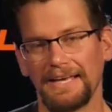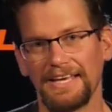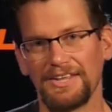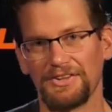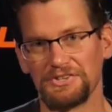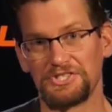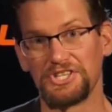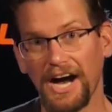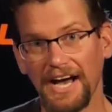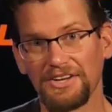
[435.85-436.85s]
either
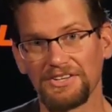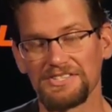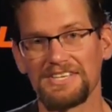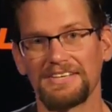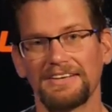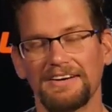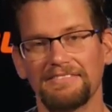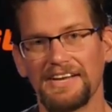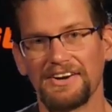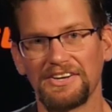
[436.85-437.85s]
Giles
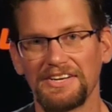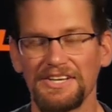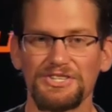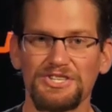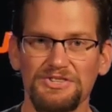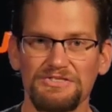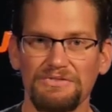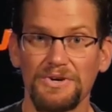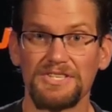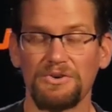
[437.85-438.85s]
of the Airgun Gear Show's
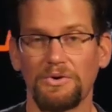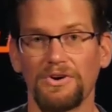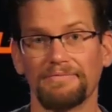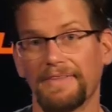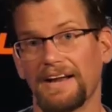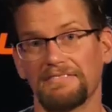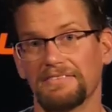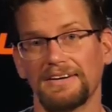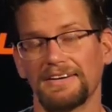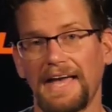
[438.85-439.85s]
voice or that
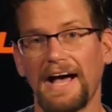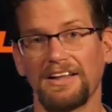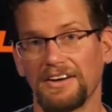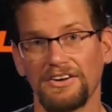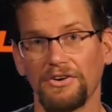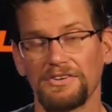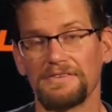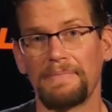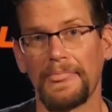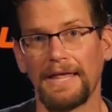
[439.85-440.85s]
of uh, Gal Gadot.
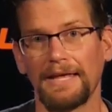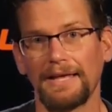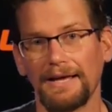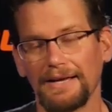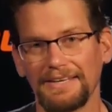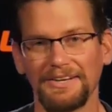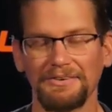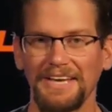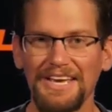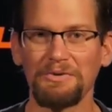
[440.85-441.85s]
Uh, you
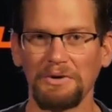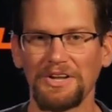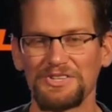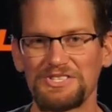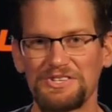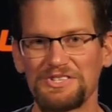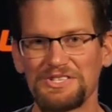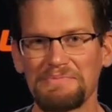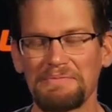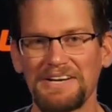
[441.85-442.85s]
know, either one of those two,
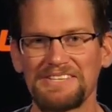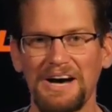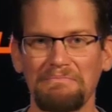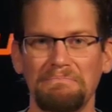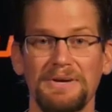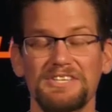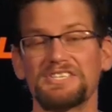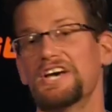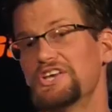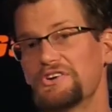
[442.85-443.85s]
those would be my top
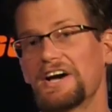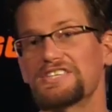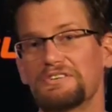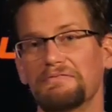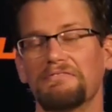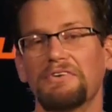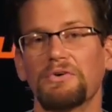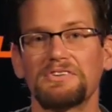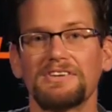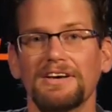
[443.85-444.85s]
picks. You guys can
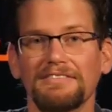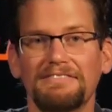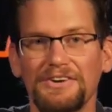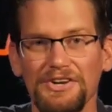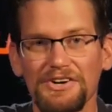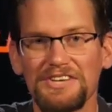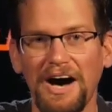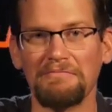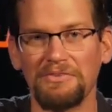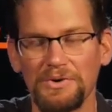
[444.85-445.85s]
vote uh, for your
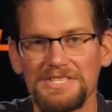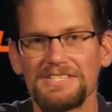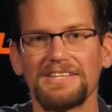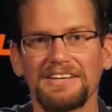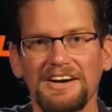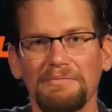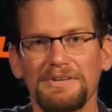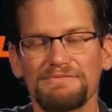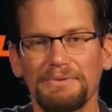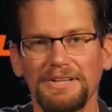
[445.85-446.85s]
top voices in the
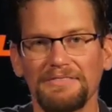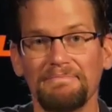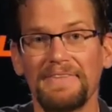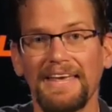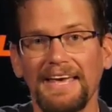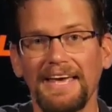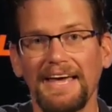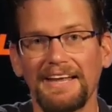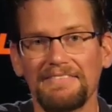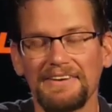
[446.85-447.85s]
comments below,
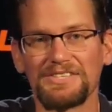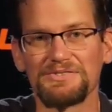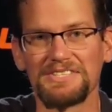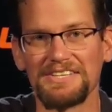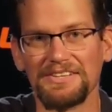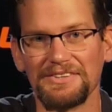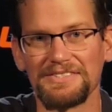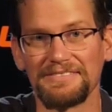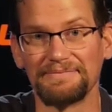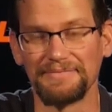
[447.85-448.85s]
and FX will see
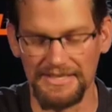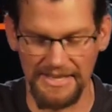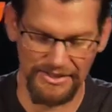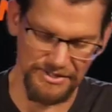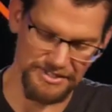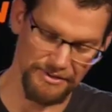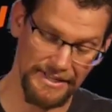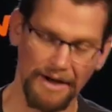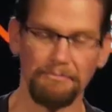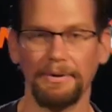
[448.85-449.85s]
those and, and, take those into
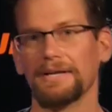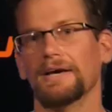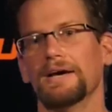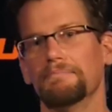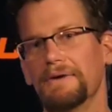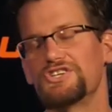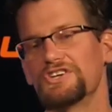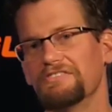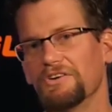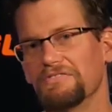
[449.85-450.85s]
account. But make
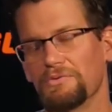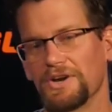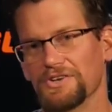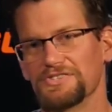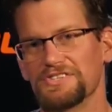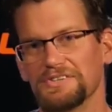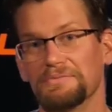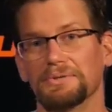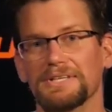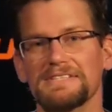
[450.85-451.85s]
sure you vote for one of those
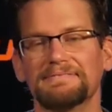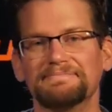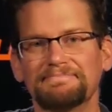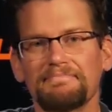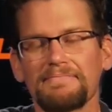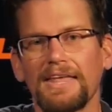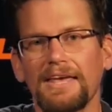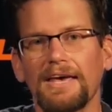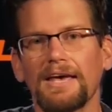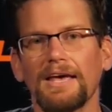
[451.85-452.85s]
two, please.
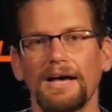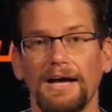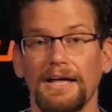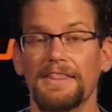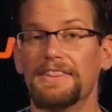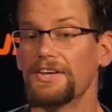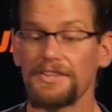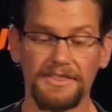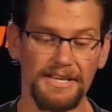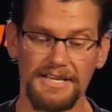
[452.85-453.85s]
Uh, the
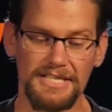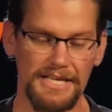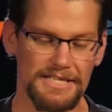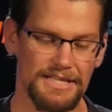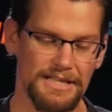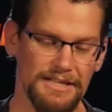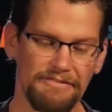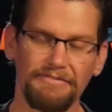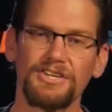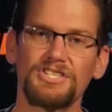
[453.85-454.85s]
other thing is, is that the
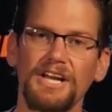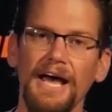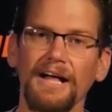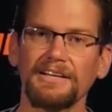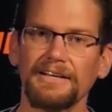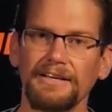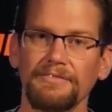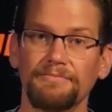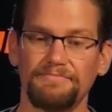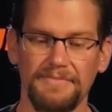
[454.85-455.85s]
functionality
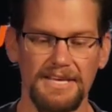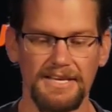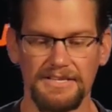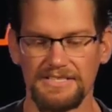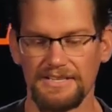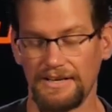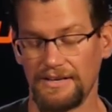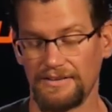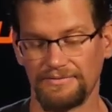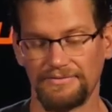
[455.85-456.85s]
is,
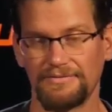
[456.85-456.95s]
uh,